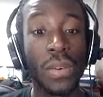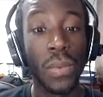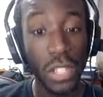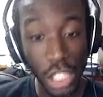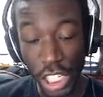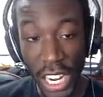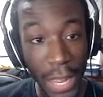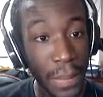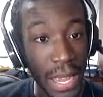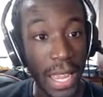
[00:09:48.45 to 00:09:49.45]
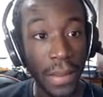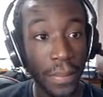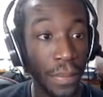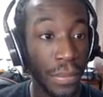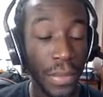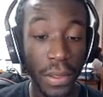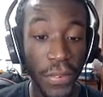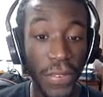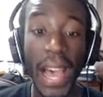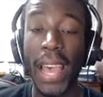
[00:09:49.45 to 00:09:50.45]
Well, shit me.
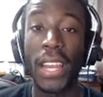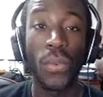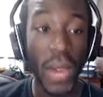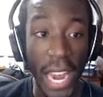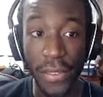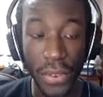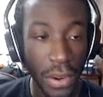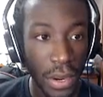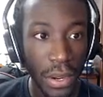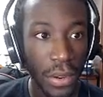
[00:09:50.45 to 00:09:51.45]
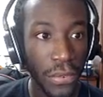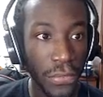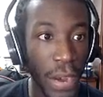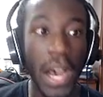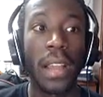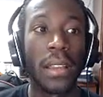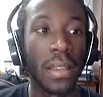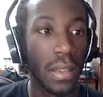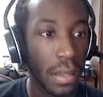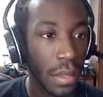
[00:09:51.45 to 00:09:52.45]
Fine, whatever. Fuck.
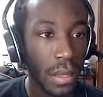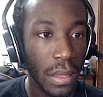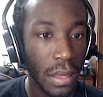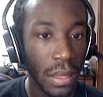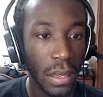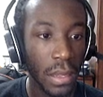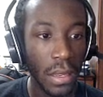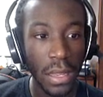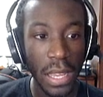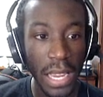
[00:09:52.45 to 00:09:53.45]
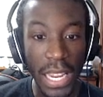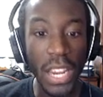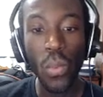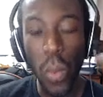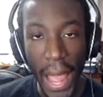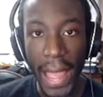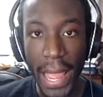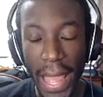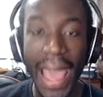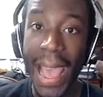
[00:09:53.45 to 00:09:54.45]

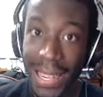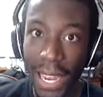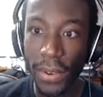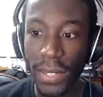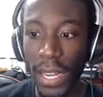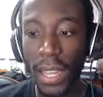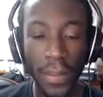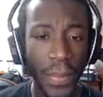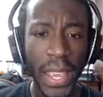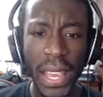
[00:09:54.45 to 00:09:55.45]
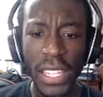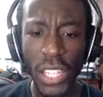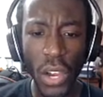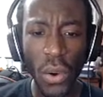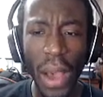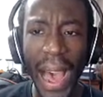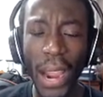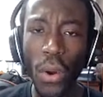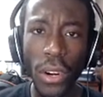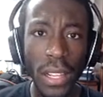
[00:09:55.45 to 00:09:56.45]
Anyway, as I was saying, so
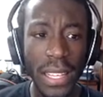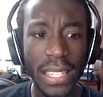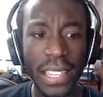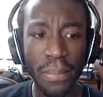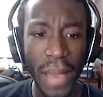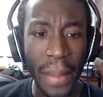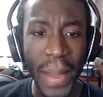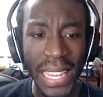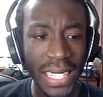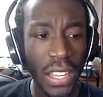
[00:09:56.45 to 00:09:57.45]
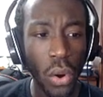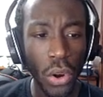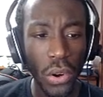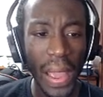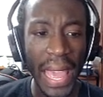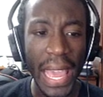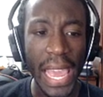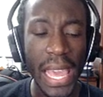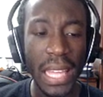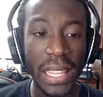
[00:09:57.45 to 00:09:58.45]
I ordered this. I basically ordered
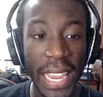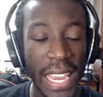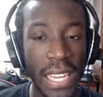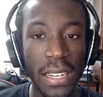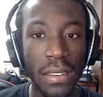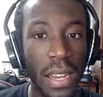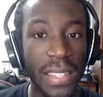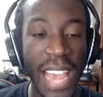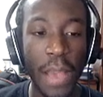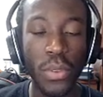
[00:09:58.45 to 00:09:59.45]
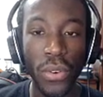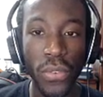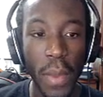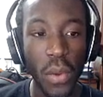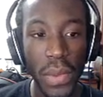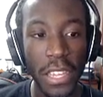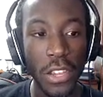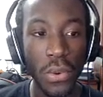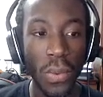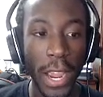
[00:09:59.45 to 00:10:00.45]
a LAN adapter for my Wii
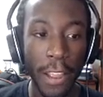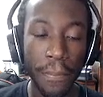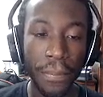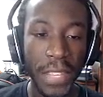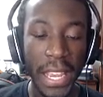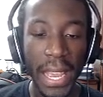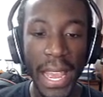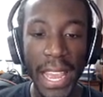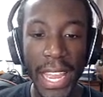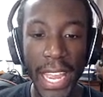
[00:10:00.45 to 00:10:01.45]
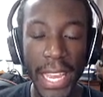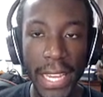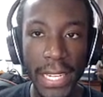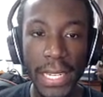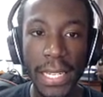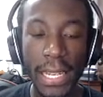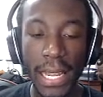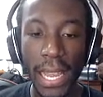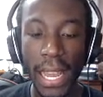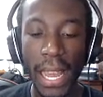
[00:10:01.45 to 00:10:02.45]
U, right? And
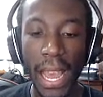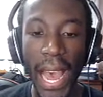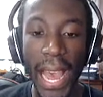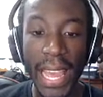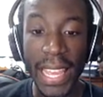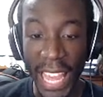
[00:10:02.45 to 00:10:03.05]
it